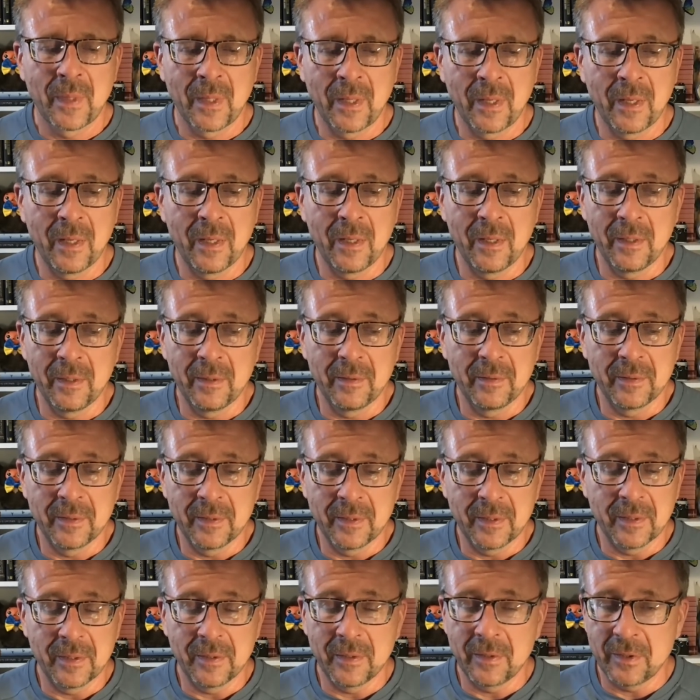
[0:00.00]
uh,
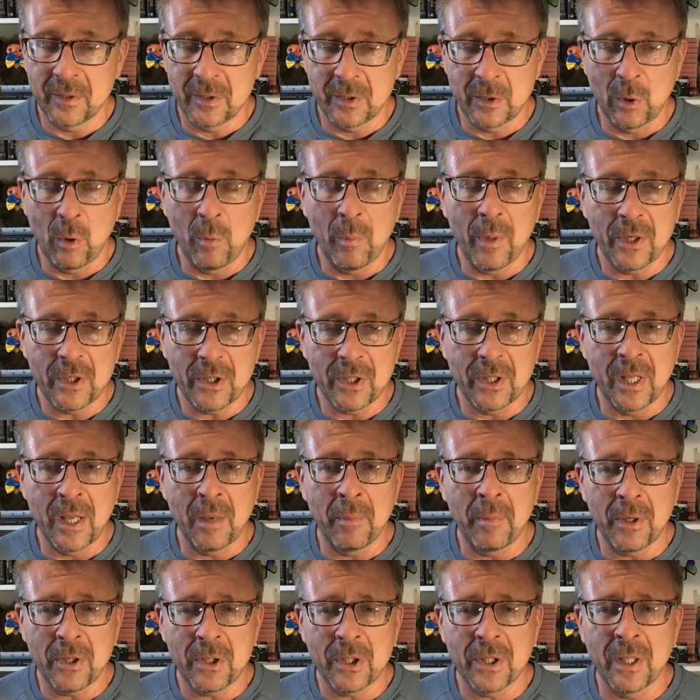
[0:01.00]
so much
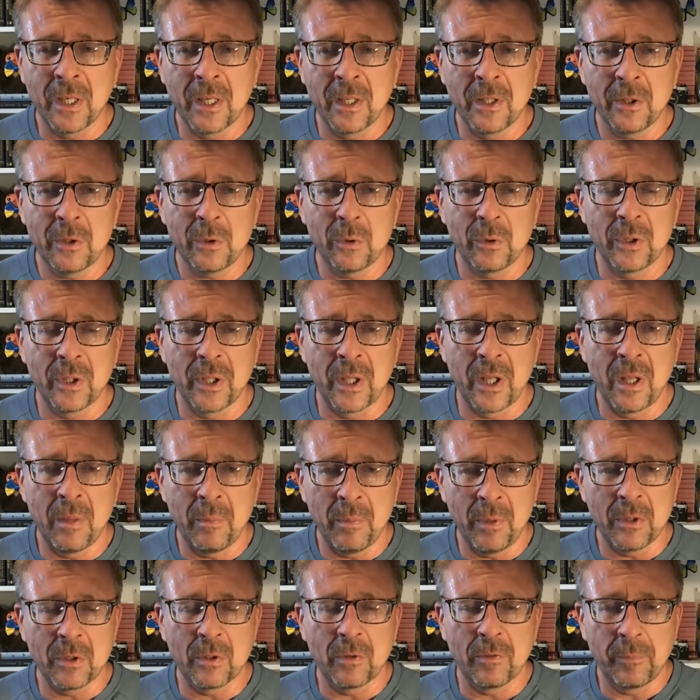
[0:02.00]
damage done to the
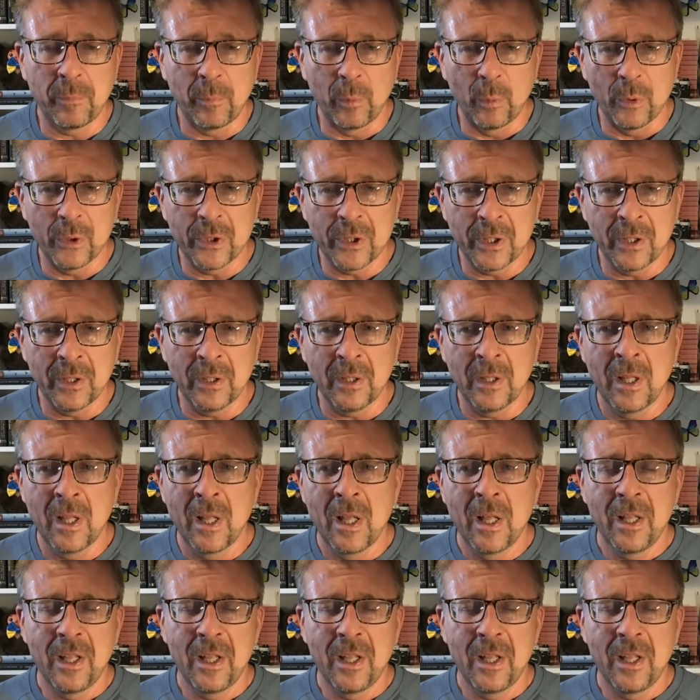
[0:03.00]
image of Putin,